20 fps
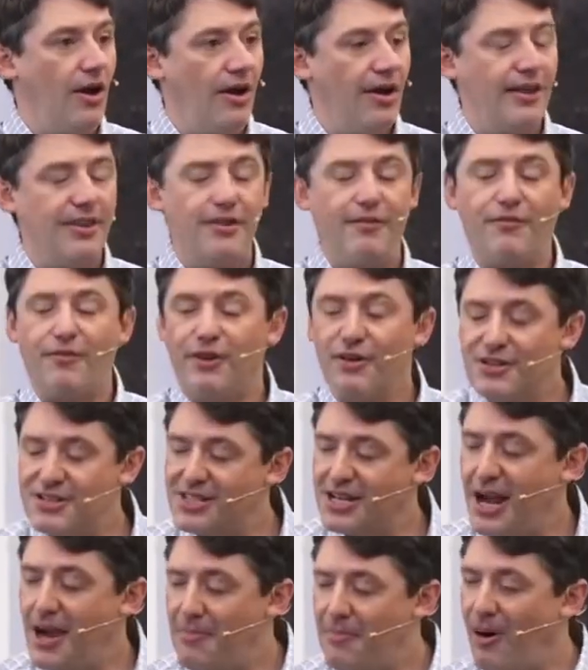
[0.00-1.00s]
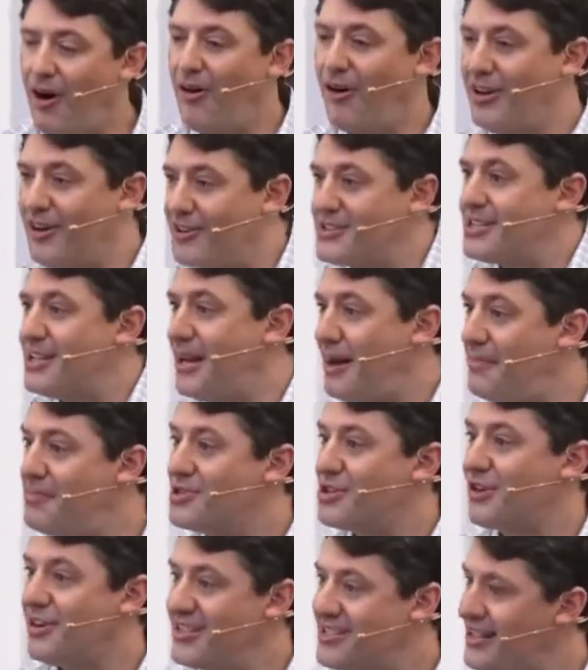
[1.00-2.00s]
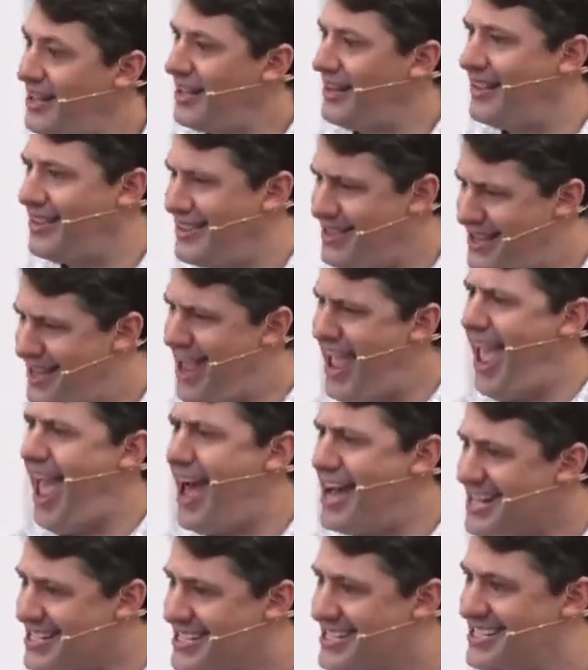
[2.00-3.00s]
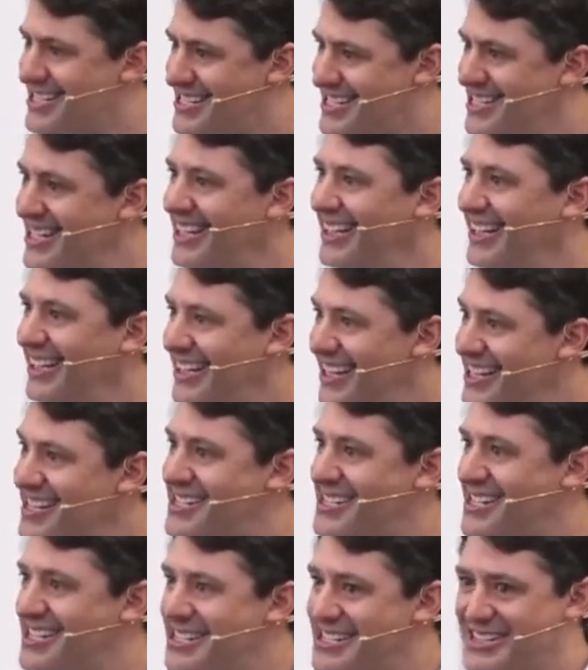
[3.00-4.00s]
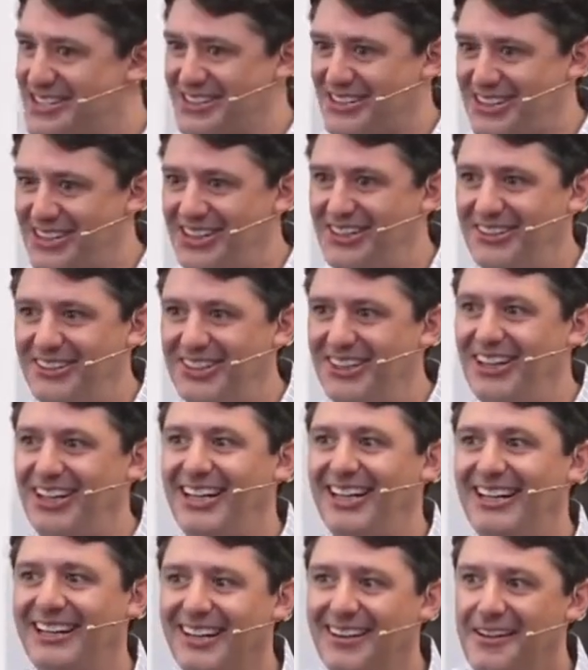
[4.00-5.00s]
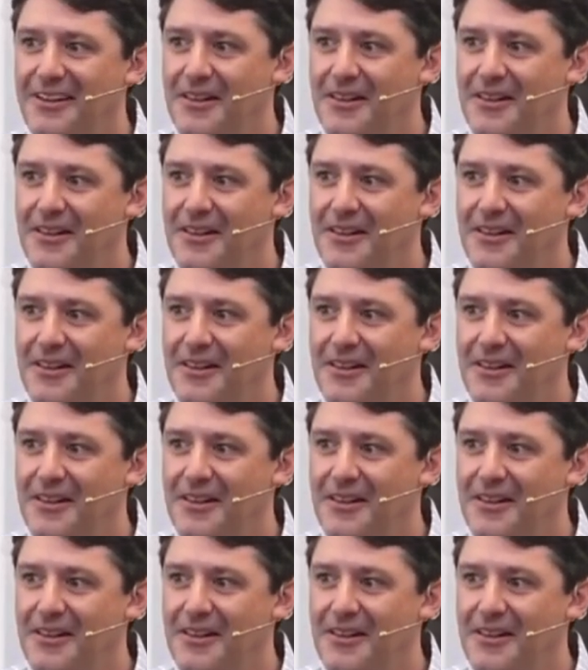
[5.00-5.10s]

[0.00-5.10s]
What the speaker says: The first time Paul hears it, I'm sure he's like, yes, this is true. Good.